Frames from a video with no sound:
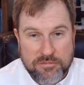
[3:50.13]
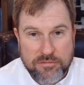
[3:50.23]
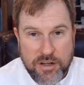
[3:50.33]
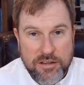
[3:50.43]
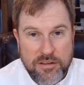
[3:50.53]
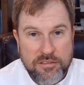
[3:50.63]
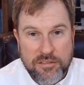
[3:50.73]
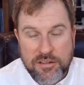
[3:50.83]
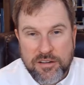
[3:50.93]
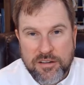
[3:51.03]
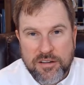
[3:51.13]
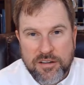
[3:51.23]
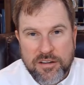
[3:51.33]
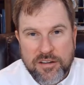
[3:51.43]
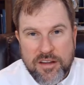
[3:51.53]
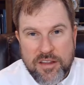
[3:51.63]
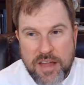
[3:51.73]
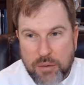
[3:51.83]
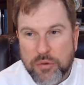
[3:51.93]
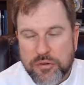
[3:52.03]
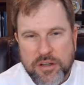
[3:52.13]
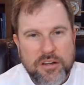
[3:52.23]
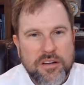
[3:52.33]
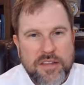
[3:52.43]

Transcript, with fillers: Right? That was it.